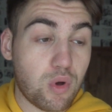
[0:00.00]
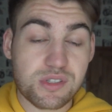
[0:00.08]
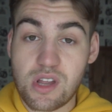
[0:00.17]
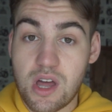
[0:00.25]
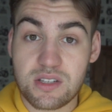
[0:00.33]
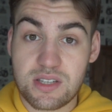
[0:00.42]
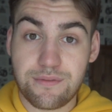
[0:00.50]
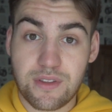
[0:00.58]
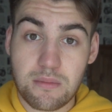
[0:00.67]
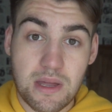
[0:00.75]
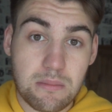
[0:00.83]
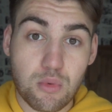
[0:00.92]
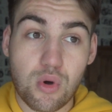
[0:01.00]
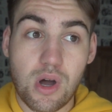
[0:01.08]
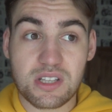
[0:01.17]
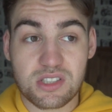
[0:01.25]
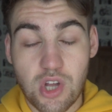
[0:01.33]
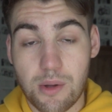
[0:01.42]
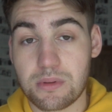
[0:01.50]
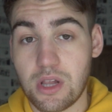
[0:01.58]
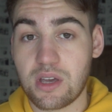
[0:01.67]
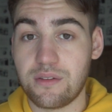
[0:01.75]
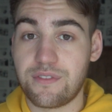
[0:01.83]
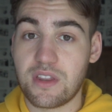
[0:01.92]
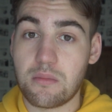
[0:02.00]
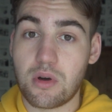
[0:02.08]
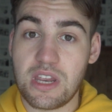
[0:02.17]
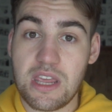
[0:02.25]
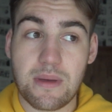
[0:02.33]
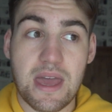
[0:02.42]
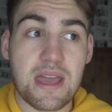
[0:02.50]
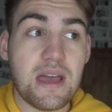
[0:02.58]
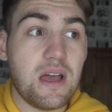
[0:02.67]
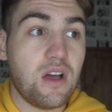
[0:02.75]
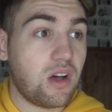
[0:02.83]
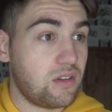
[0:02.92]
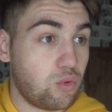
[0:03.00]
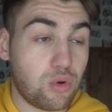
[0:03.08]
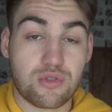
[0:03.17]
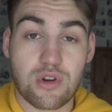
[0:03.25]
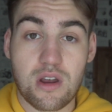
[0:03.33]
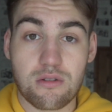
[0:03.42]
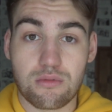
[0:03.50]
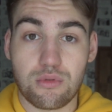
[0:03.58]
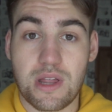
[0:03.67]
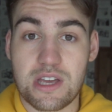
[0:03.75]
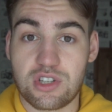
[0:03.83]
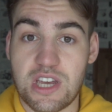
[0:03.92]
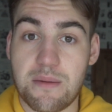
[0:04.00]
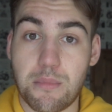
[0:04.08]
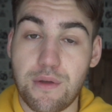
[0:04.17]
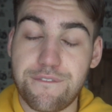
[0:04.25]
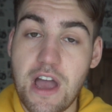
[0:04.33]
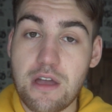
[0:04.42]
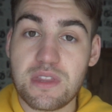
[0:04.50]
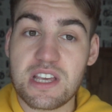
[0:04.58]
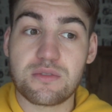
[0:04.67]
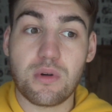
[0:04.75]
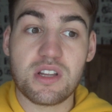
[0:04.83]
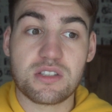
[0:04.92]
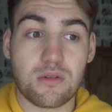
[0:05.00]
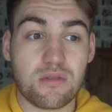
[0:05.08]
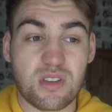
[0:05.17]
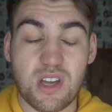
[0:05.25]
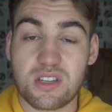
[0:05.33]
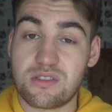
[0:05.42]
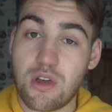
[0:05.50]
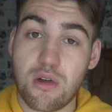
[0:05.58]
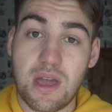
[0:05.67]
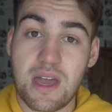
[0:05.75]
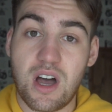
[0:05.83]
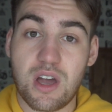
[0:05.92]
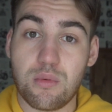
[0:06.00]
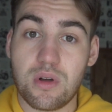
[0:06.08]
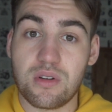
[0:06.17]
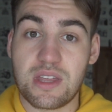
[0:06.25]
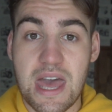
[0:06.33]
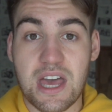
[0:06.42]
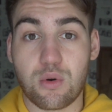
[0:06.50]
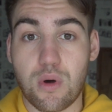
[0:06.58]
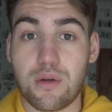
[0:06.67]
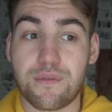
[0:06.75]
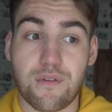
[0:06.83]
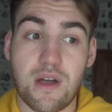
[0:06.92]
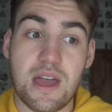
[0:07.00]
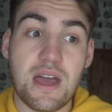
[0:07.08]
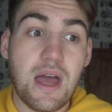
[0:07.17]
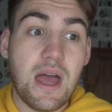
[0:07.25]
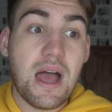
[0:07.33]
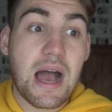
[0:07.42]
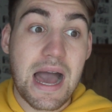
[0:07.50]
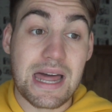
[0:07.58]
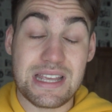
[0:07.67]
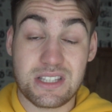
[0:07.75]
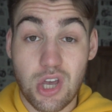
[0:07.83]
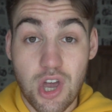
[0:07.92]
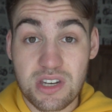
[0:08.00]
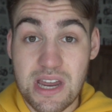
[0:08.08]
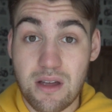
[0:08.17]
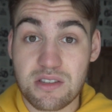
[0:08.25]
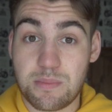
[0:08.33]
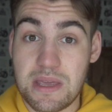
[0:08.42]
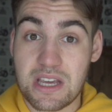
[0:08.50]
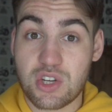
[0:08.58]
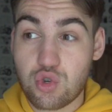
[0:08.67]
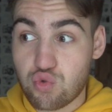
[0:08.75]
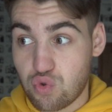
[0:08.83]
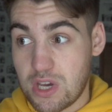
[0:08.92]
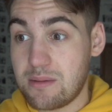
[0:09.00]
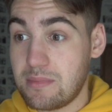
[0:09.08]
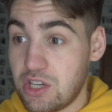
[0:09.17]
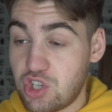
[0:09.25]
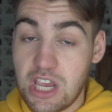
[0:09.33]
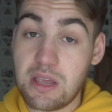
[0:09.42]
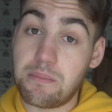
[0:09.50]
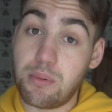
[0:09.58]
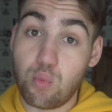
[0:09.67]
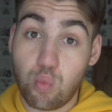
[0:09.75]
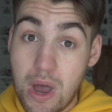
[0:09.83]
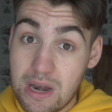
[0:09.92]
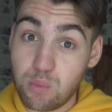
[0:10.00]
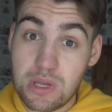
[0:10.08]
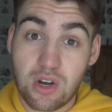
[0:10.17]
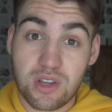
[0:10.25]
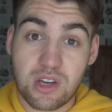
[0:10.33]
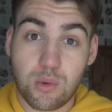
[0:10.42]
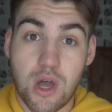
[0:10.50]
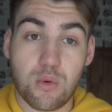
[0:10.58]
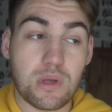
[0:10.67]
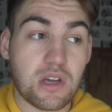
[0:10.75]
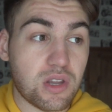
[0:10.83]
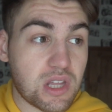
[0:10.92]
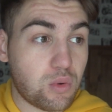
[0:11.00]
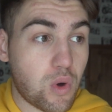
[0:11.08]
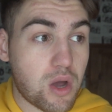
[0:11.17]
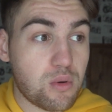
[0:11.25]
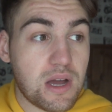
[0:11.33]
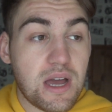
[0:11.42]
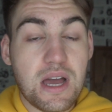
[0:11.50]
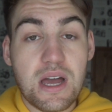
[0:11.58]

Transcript: wasn't hunting for them anymore. I stopped looking for them on eBay and Auto Trader and all that shit. But we found this one, so he was like, screw it, I will get a quote for it. And it turned out to be extremely cheap when we got the quote. We got the quote